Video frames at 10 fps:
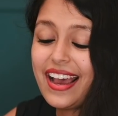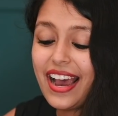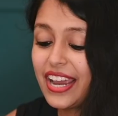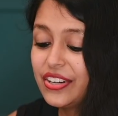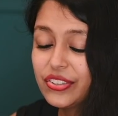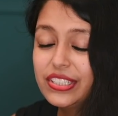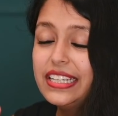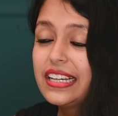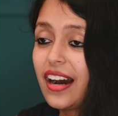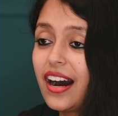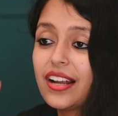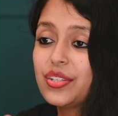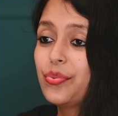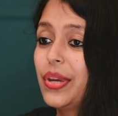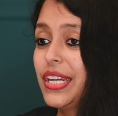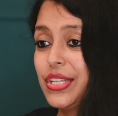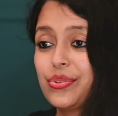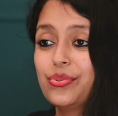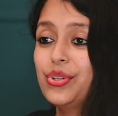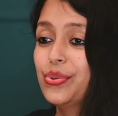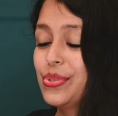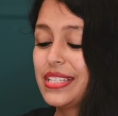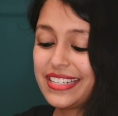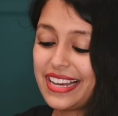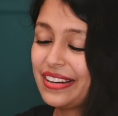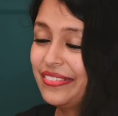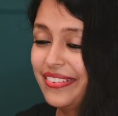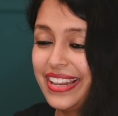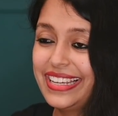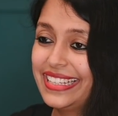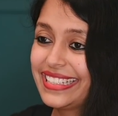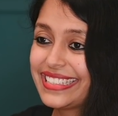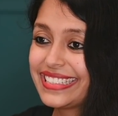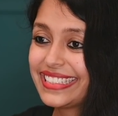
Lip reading: I really can't wait to use it at weddings.